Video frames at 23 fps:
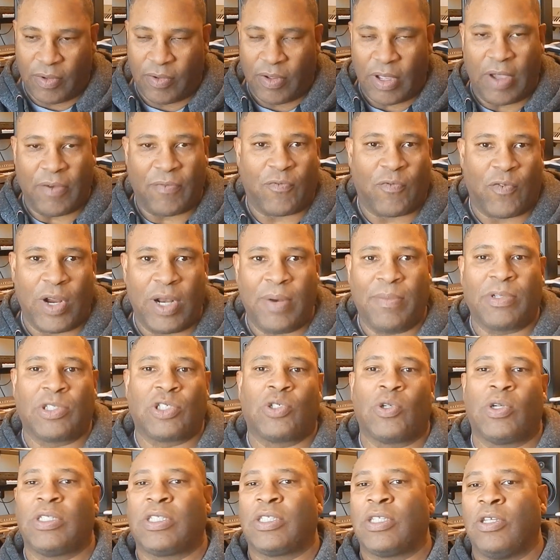have freedom of
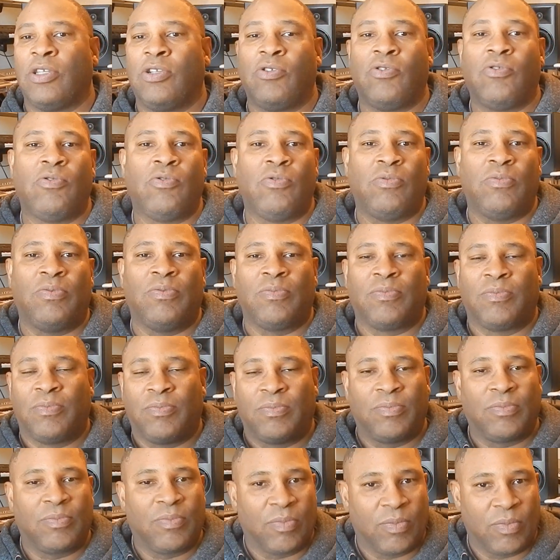choice to do
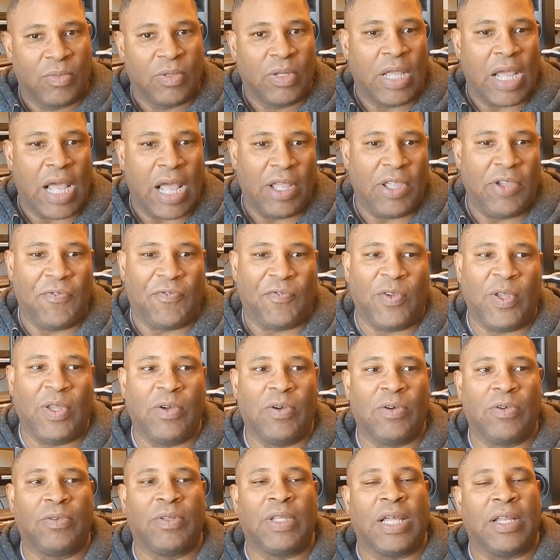how you
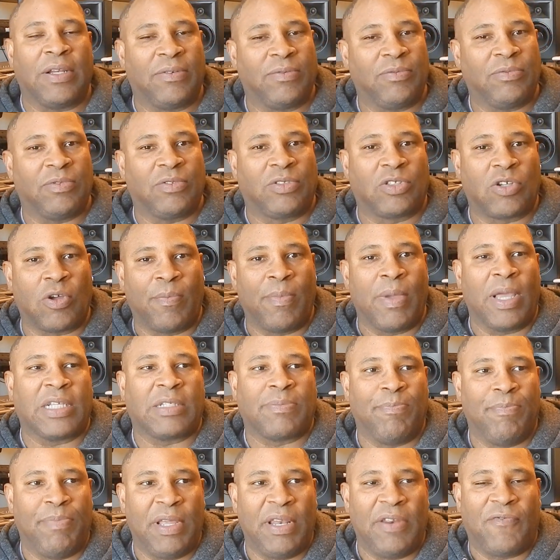feel that it's going to
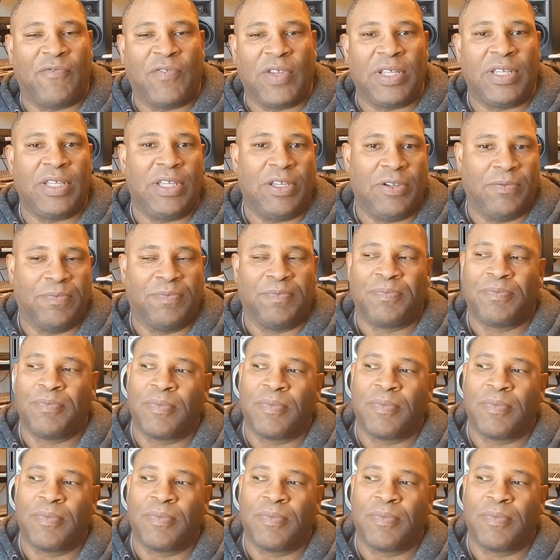best benefit you.